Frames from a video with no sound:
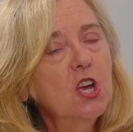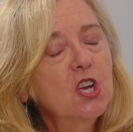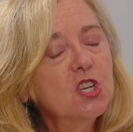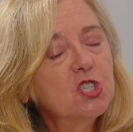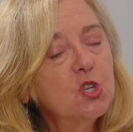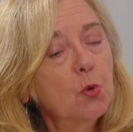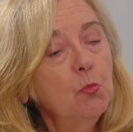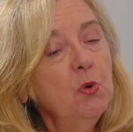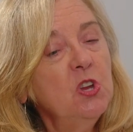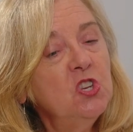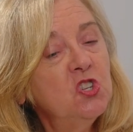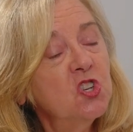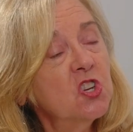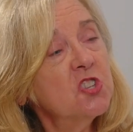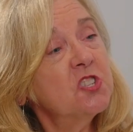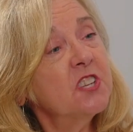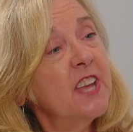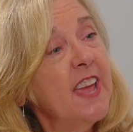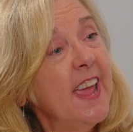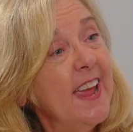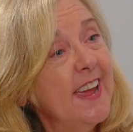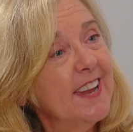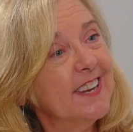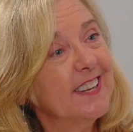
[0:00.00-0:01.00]
So we just
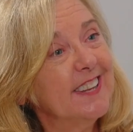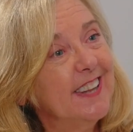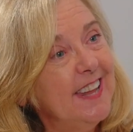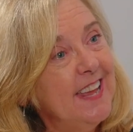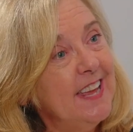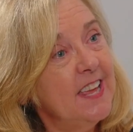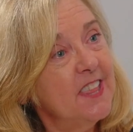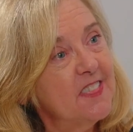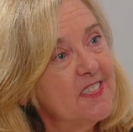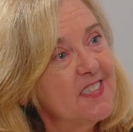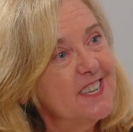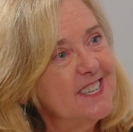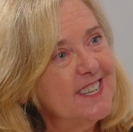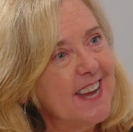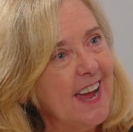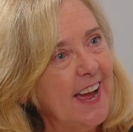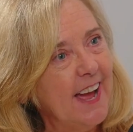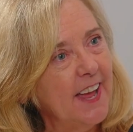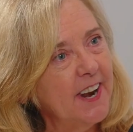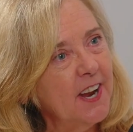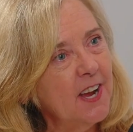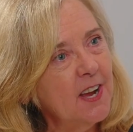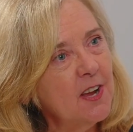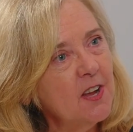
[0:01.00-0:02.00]
can't link the
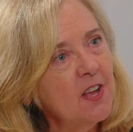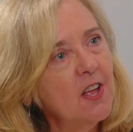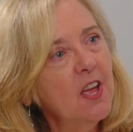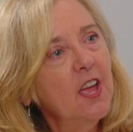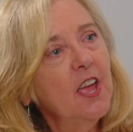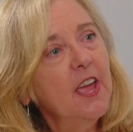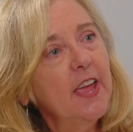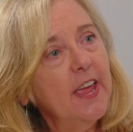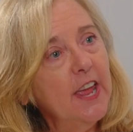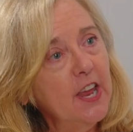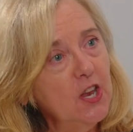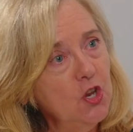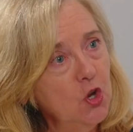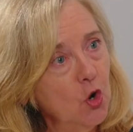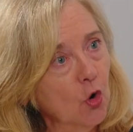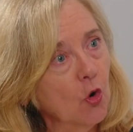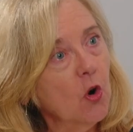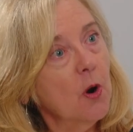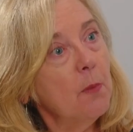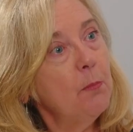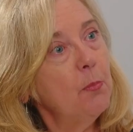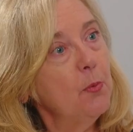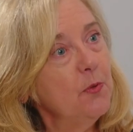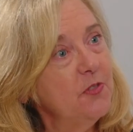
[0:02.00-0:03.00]
data In
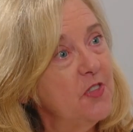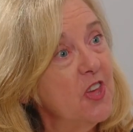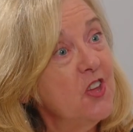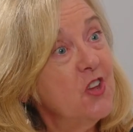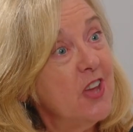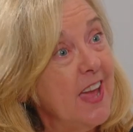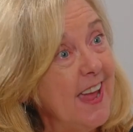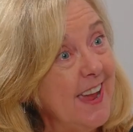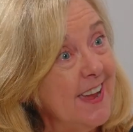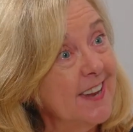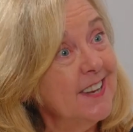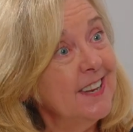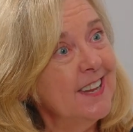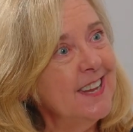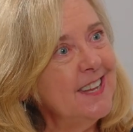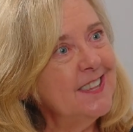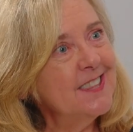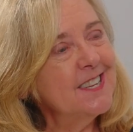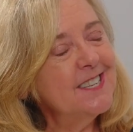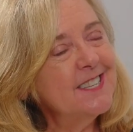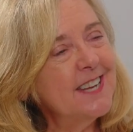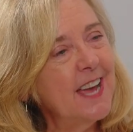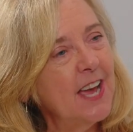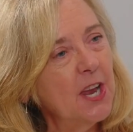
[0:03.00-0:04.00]
Europe, they can link
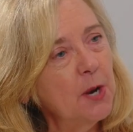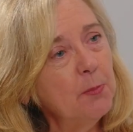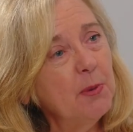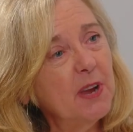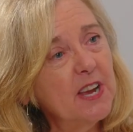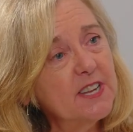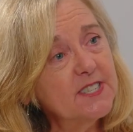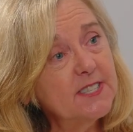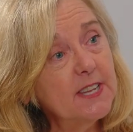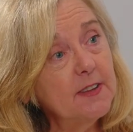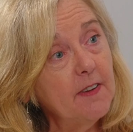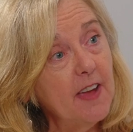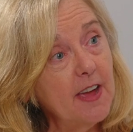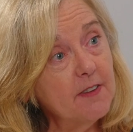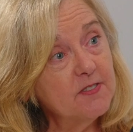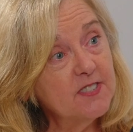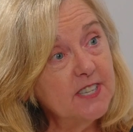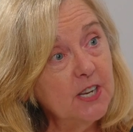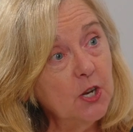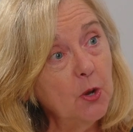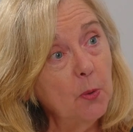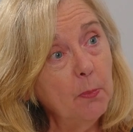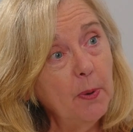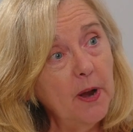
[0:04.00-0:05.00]
the data because they have
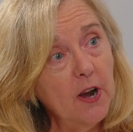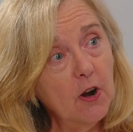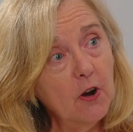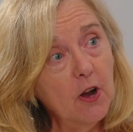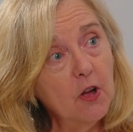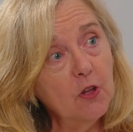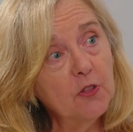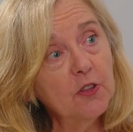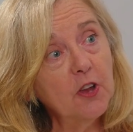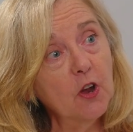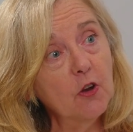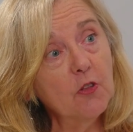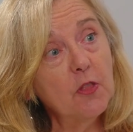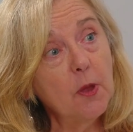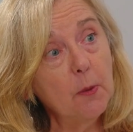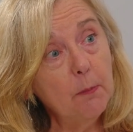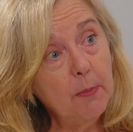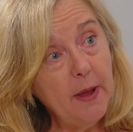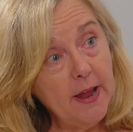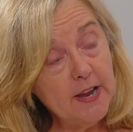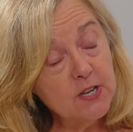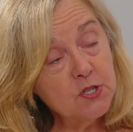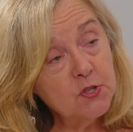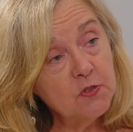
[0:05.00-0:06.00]
single payer healthcare that
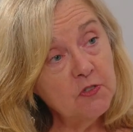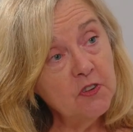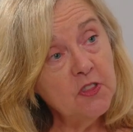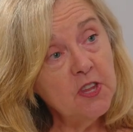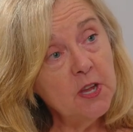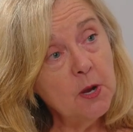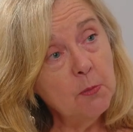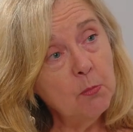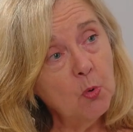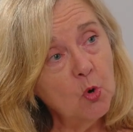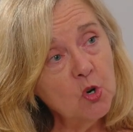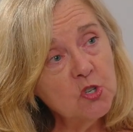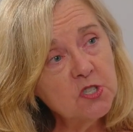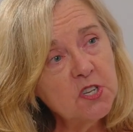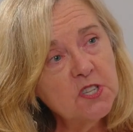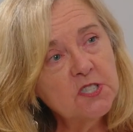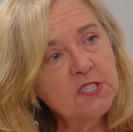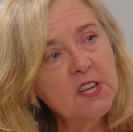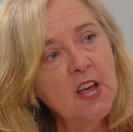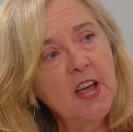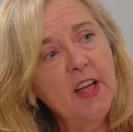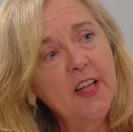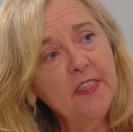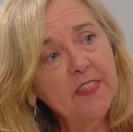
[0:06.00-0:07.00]
pays for the
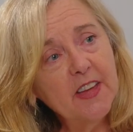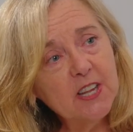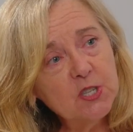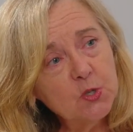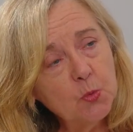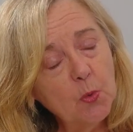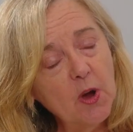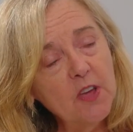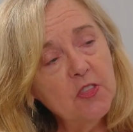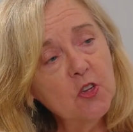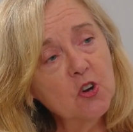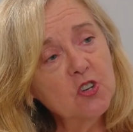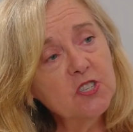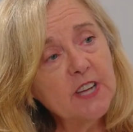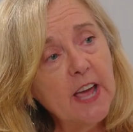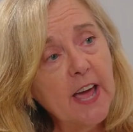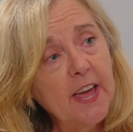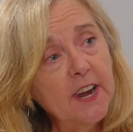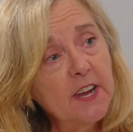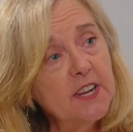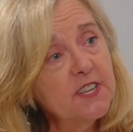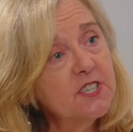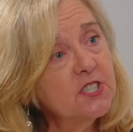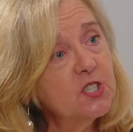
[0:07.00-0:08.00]
abortions. That's why their
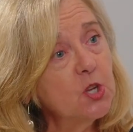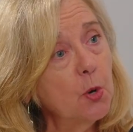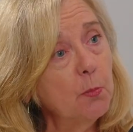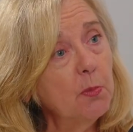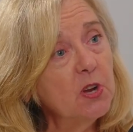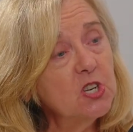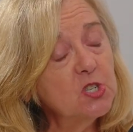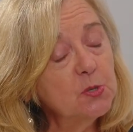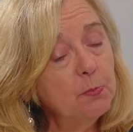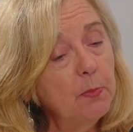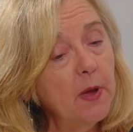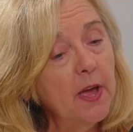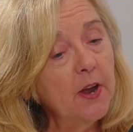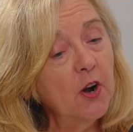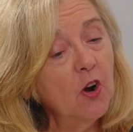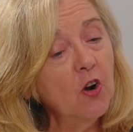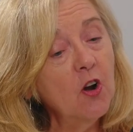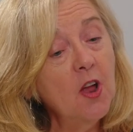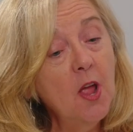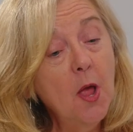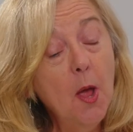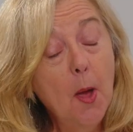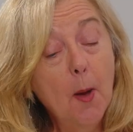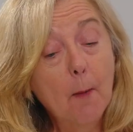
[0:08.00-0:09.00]
data is so much better.